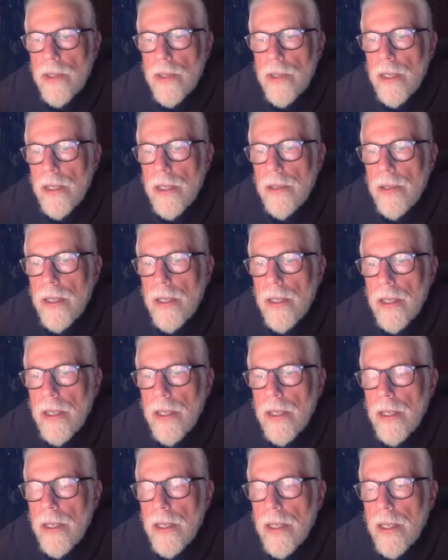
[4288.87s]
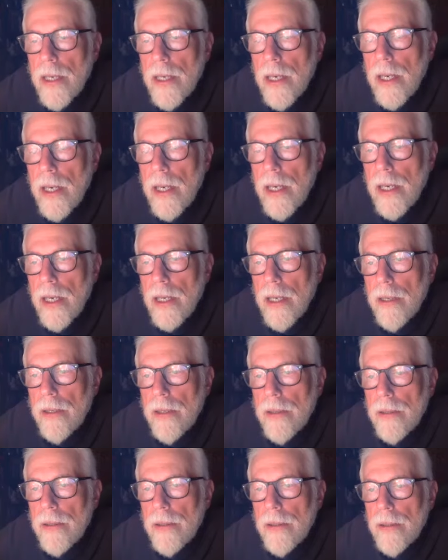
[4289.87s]

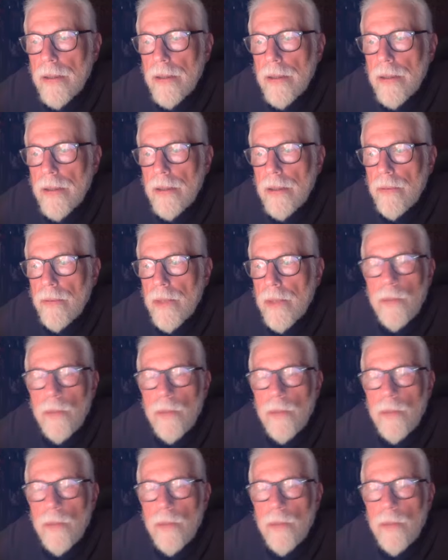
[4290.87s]
when